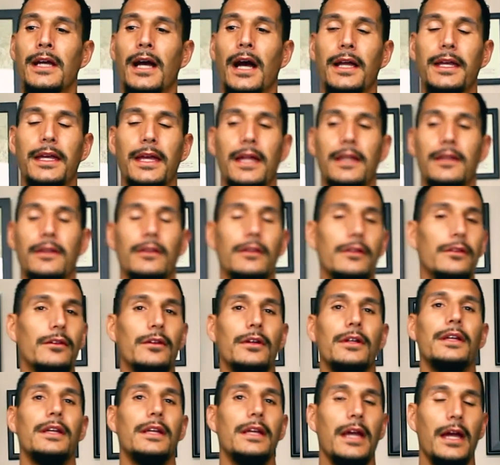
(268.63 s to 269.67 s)
again,
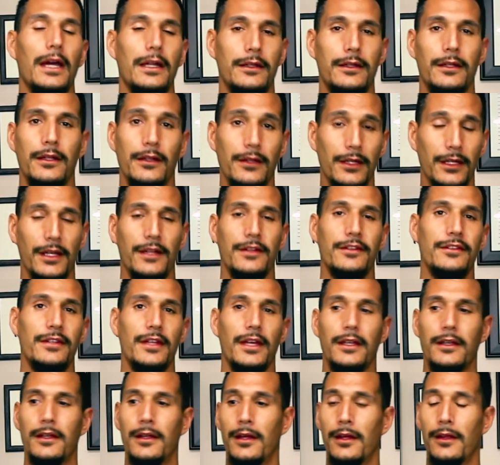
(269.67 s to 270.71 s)
looking at, like I
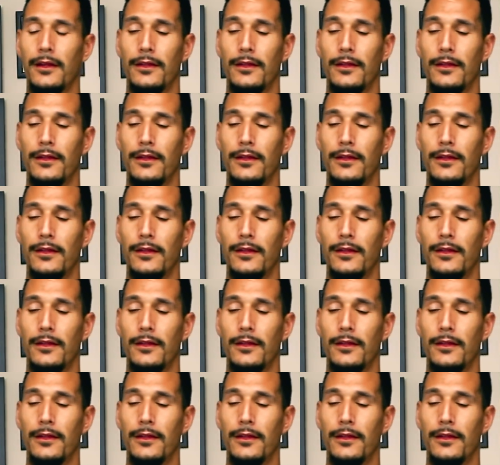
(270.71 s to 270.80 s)
said,